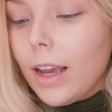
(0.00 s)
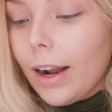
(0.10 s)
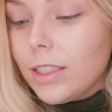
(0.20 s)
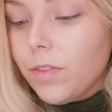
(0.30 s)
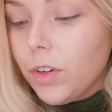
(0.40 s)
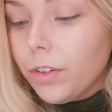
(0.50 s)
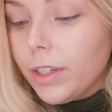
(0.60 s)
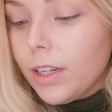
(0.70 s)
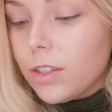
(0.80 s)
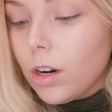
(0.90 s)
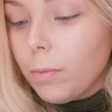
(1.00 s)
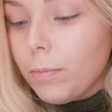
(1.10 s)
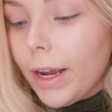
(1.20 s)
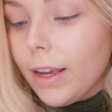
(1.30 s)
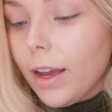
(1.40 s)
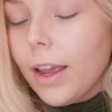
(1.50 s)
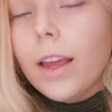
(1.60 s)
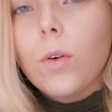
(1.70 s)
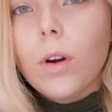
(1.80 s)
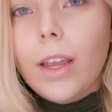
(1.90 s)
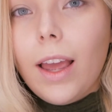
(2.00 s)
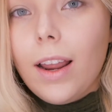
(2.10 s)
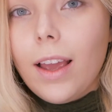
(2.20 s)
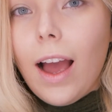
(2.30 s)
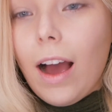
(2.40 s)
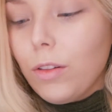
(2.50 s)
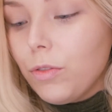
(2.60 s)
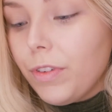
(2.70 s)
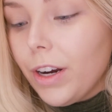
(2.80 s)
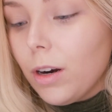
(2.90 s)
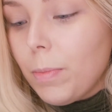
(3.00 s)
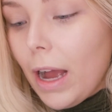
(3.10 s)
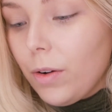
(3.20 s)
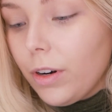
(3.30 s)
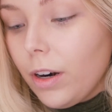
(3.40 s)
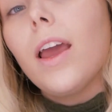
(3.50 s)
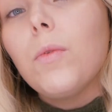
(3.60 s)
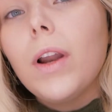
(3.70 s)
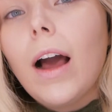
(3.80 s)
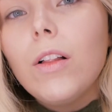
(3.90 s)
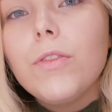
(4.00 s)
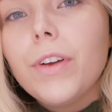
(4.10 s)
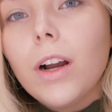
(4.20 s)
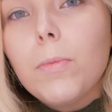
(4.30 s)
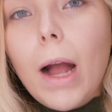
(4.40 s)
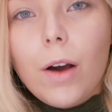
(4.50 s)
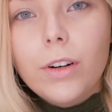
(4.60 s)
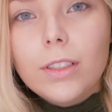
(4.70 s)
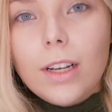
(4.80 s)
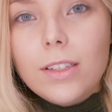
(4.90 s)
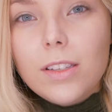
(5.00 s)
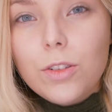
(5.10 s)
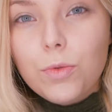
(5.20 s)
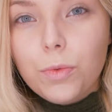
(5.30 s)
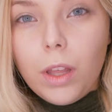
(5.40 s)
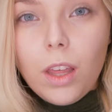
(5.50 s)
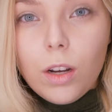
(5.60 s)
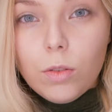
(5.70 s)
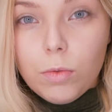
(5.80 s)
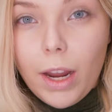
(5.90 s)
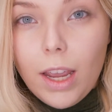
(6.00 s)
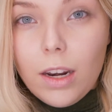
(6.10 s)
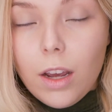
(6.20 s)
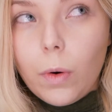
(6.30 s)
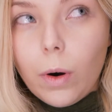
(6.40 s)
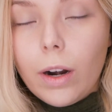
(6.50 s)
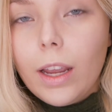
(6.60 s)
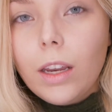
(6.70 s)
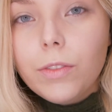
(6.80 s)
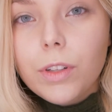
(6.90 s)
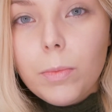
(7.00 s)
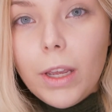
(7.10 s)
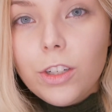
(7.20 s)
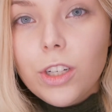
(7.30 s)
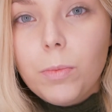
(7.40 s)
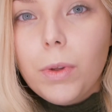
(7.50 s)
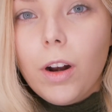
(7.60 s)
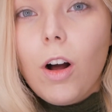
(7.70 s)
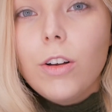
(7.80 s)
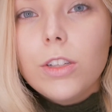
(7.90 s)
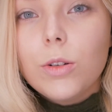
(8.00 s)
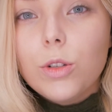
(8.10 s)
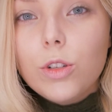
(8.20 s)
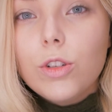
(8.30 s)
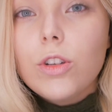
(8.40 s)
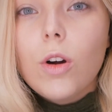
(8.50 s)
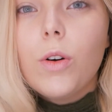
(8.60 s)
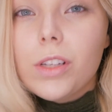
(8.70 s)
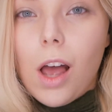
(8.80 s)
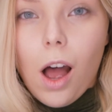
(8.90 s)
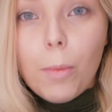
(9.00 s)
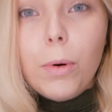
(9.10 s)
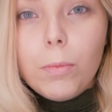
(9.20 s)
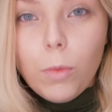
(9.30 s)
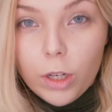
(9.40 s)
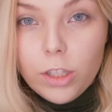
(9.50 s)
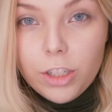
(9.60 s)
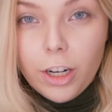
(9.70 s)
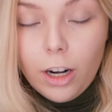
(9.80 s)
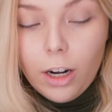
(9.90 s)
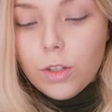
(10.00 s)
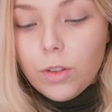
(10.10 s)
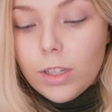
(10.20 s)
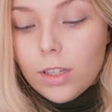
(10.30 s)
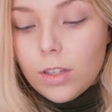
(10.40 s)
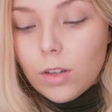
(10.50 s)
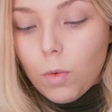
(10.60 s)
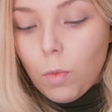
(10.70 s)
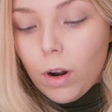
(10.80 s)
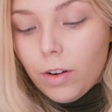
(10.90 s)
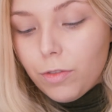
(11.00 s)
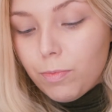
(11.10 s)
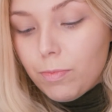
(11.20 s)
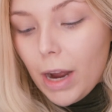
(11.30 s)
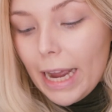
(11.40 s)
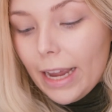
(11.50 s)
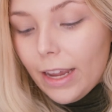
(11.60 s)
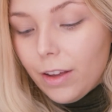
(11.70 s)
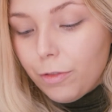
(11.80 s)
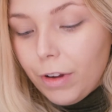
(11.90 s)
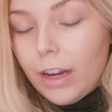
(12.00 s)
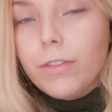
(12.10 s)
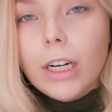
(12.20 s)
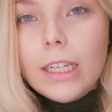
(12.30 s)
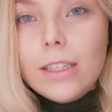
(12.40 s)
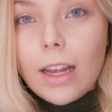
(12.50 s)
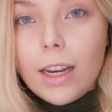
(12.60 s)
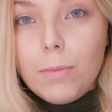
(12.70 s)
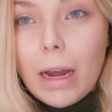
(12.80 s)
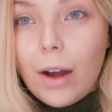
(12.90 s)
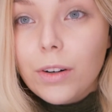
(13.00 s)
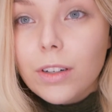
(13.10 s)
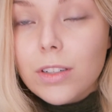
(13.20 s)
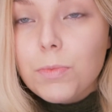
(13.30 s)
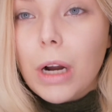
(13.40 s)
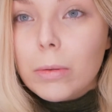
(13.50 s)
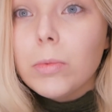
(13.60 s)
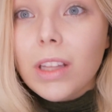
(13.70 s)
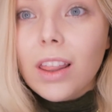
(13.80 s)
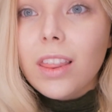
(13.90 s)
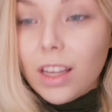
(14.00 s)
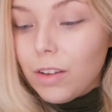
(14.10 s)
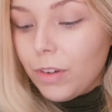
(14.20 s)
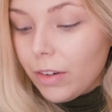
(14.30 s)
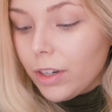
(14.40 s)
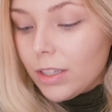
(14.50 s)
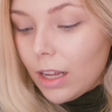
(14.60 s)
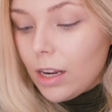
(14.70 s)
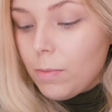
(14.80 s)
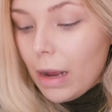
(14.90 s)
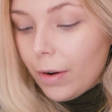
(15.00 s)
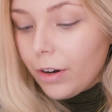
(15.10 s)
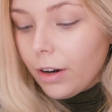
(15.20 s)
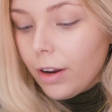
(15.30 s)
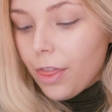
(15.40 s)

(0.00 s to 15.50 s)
the active ingredients are mica and organic aloe vera powder. And what aloe vera powder does is it's really great for inflammation but it also soaks up moisture. So this is one of my favorite setting powders, probably the favorite setting powder